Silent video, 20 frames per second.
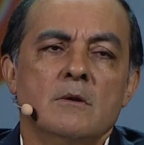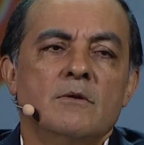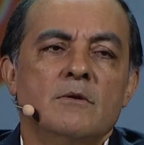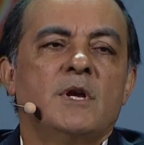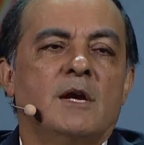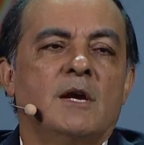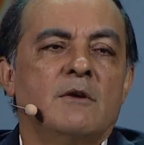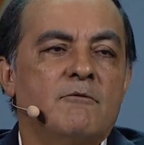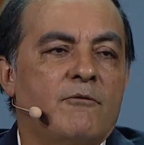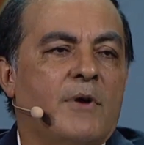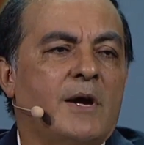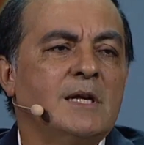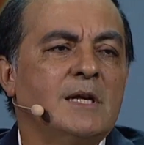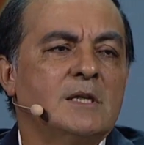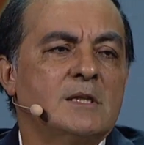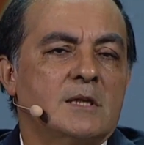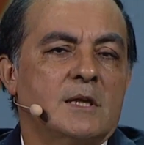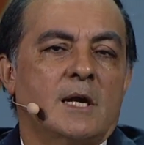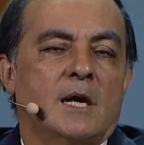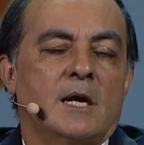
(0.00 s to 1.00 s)
The
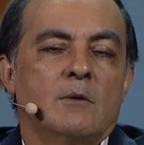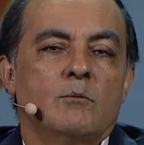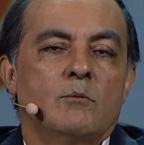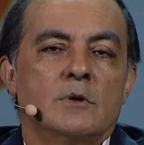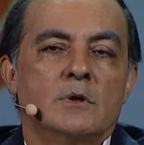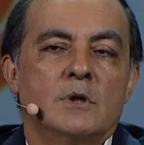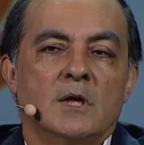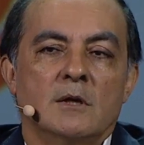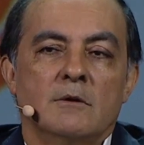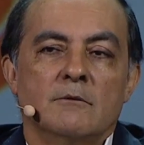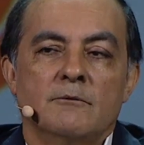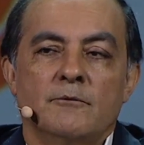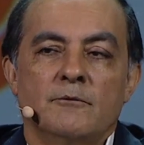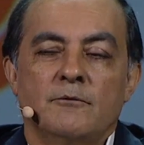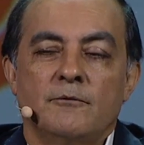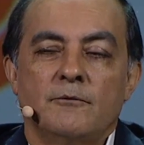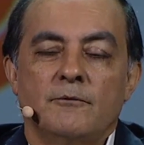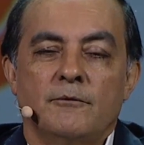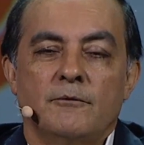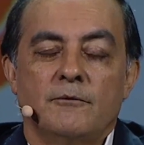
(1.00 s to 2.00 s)
advice that I would
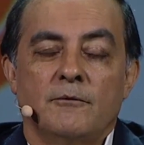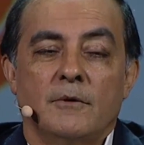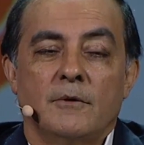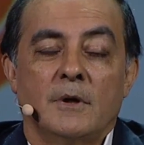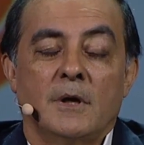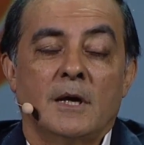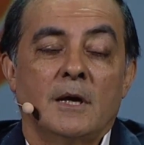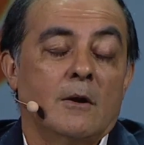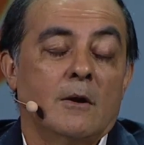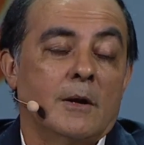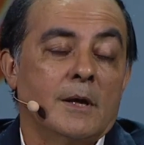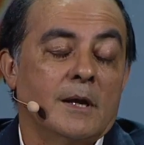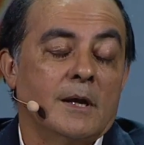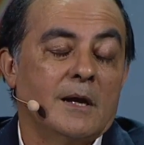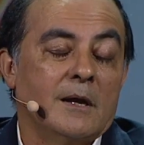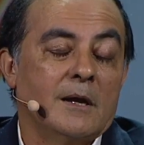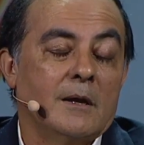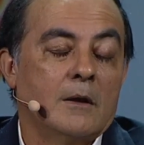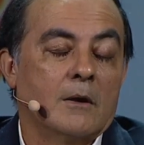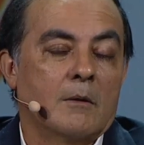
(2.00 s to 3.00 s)
give, and
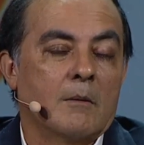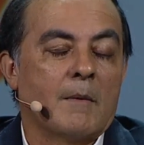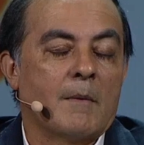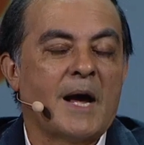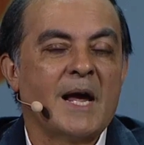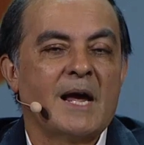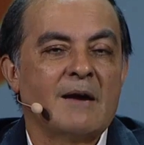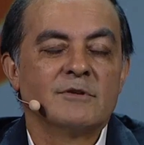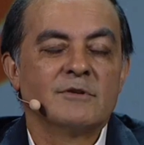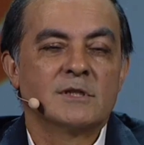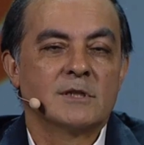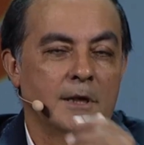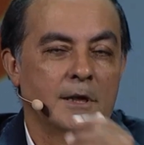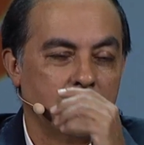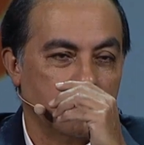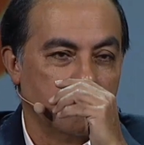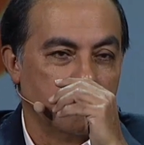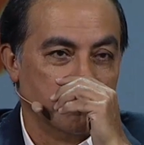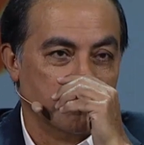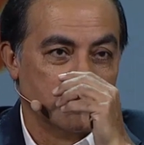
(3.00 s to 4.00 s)
look, I have a
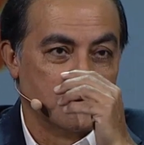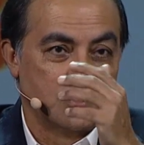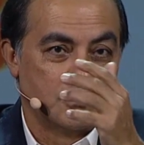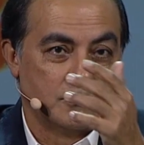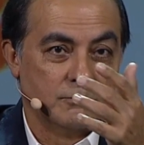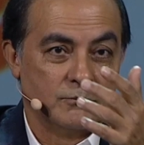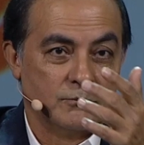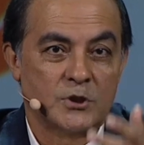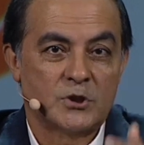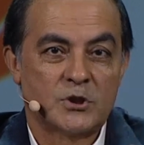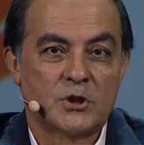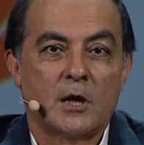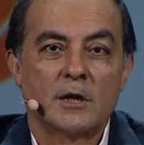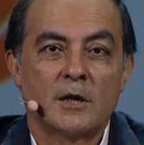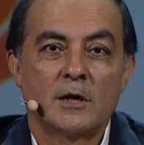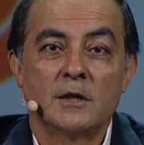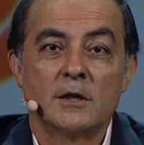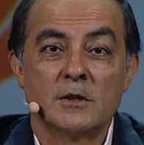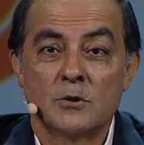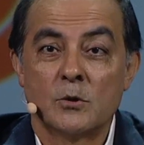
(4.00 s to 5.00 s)
son who's just
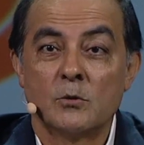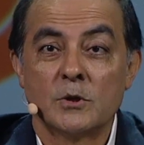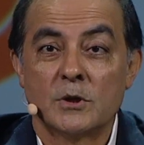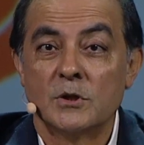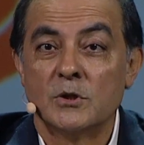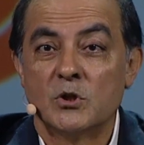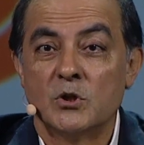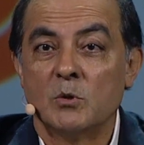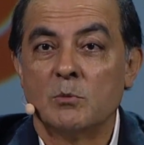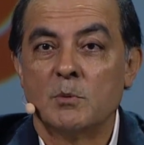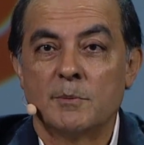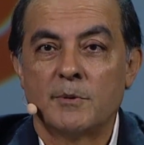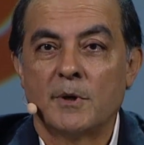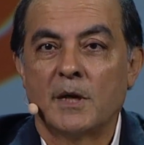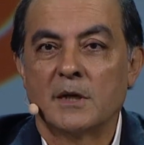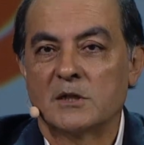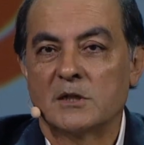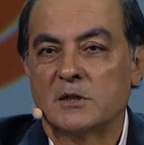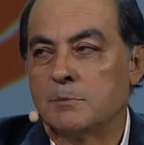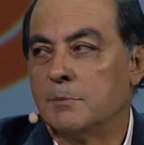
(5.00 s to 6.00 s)
starting his own consumer
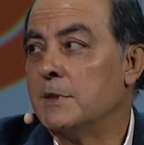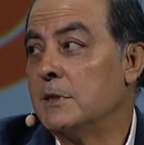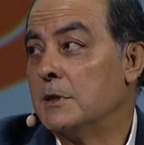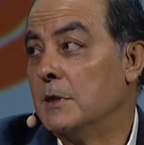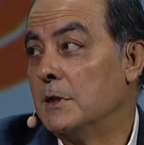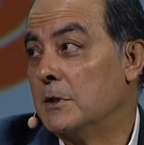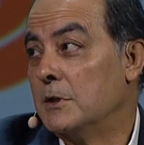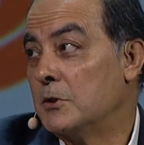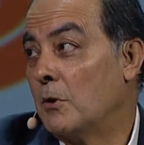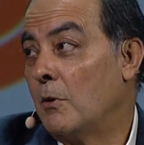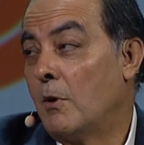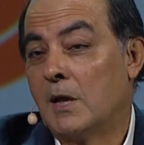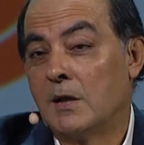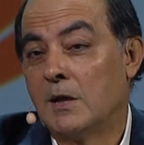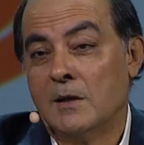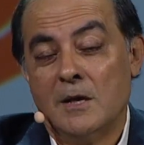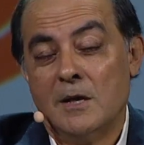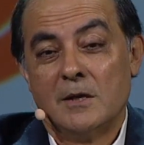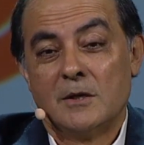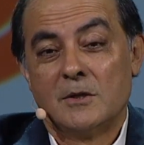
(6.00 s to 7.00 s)
products business. So
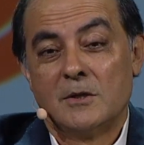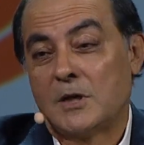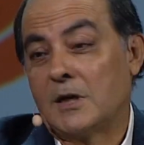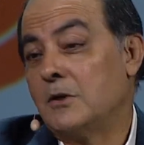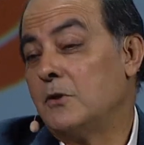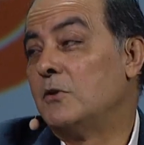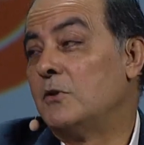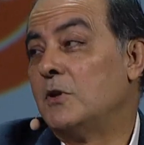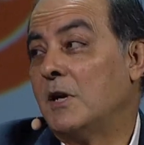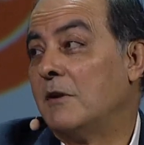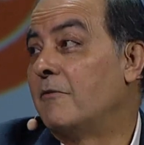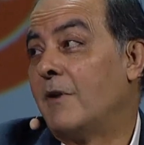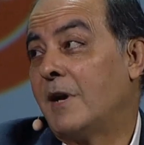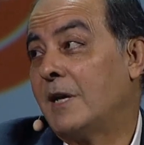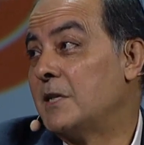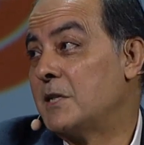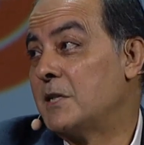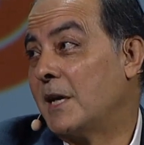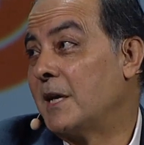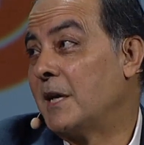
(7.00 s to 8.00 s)
I'll tell you the
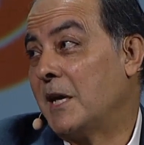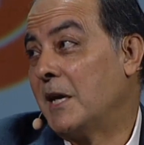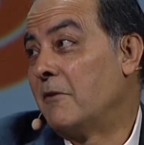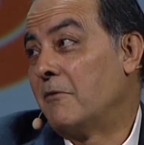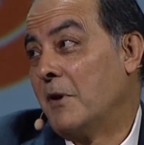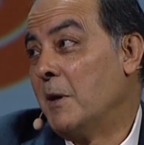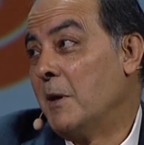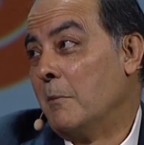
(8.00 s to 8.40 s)
advice I gave